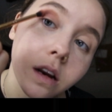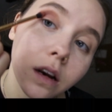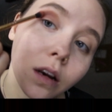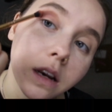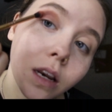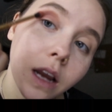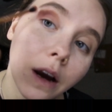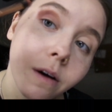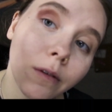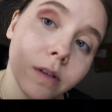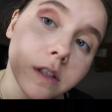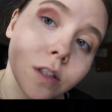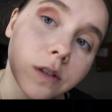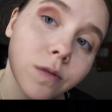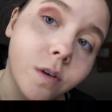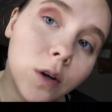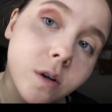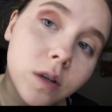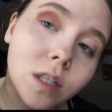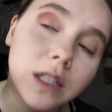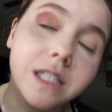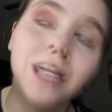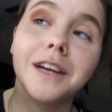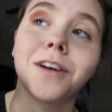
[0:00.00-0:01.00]
Now it's
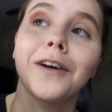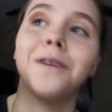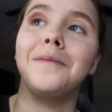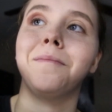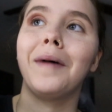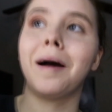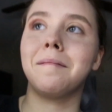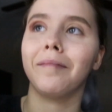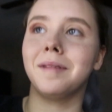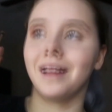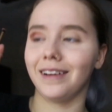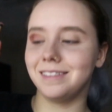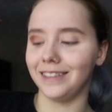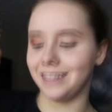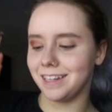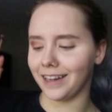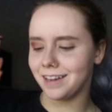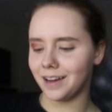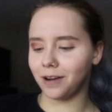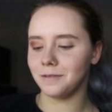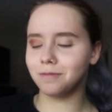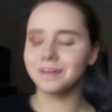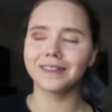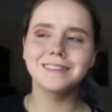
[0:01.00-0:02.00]
focusing on my
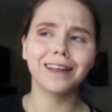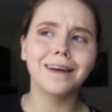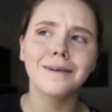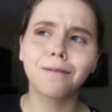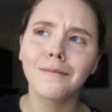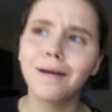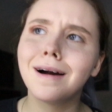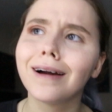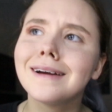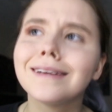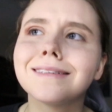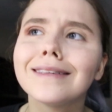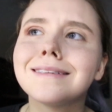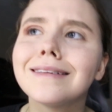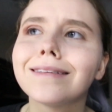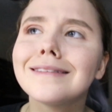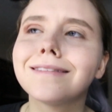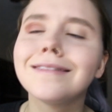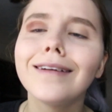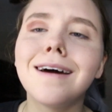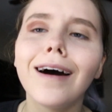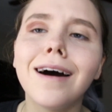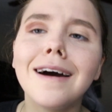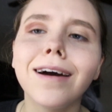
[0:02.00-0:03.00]
blending. I was like, why is
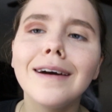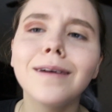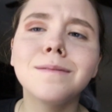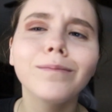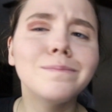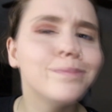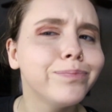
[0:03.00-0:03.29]
this not?